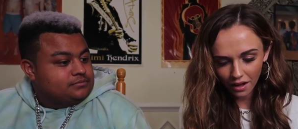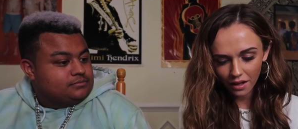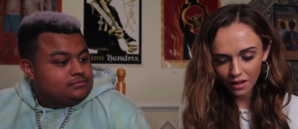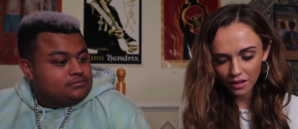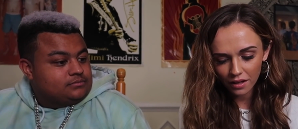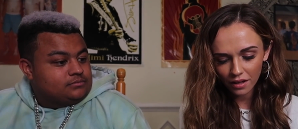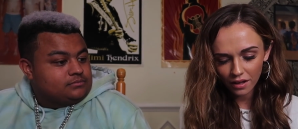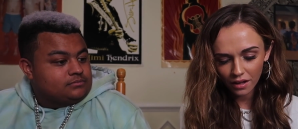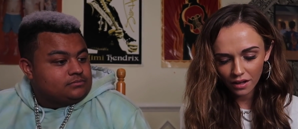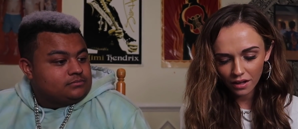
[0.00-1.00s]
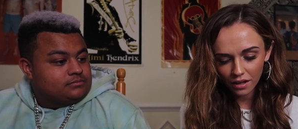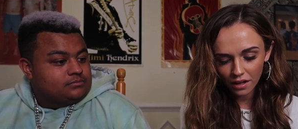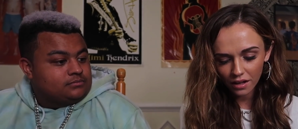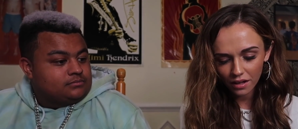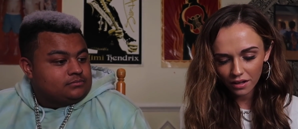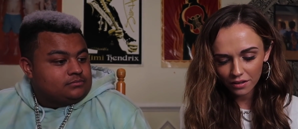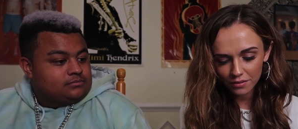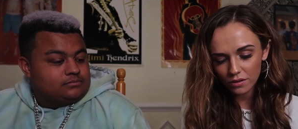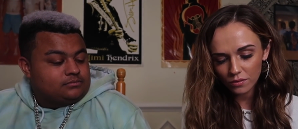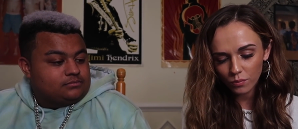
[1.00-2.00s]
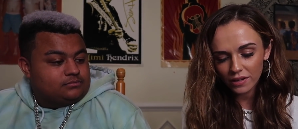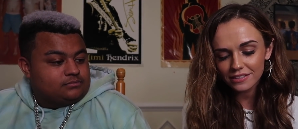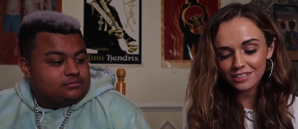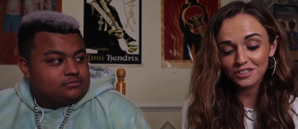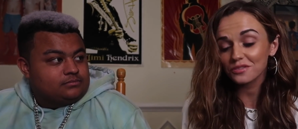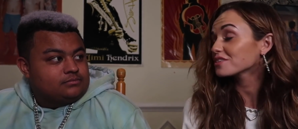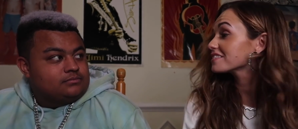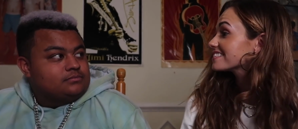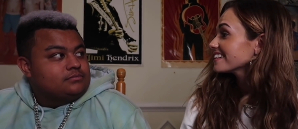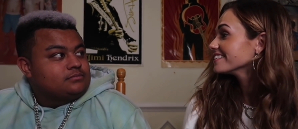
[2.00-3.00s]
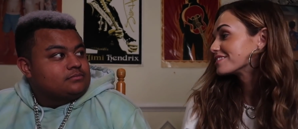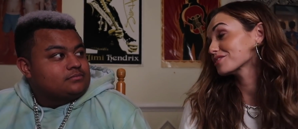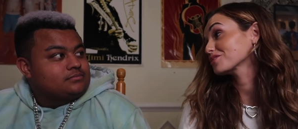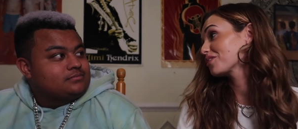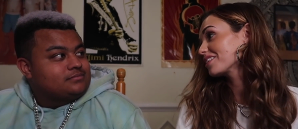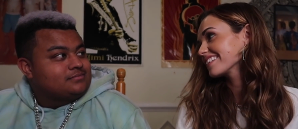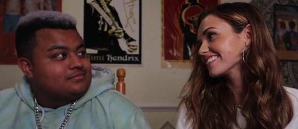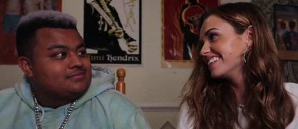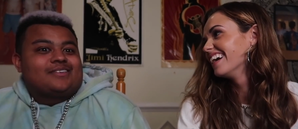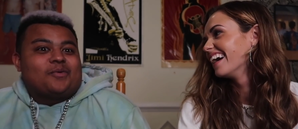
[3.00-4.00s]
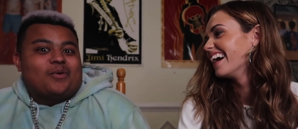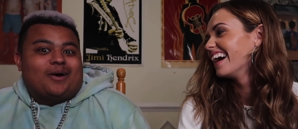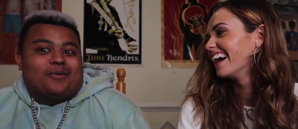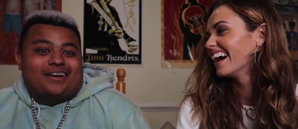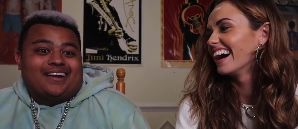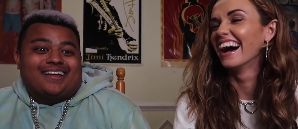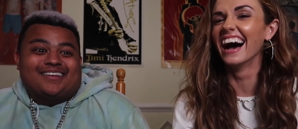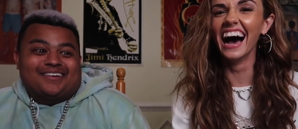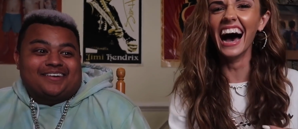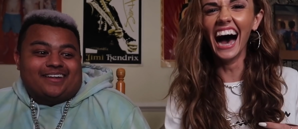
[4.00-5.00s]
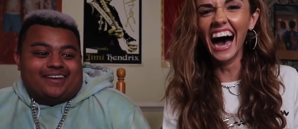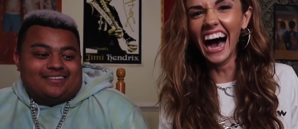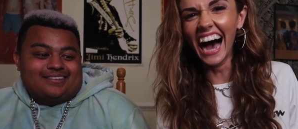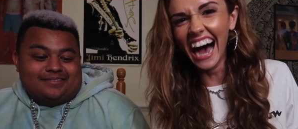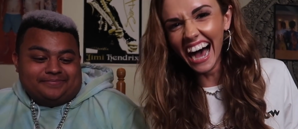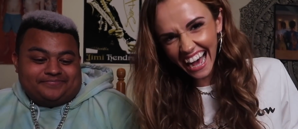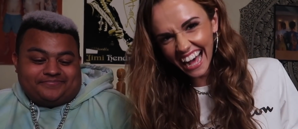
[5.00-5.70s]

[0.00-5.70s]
Speaker 1: Uh, when did you learn to dance, Jordan?
Speaker 2: Wow, when did I learn to dance?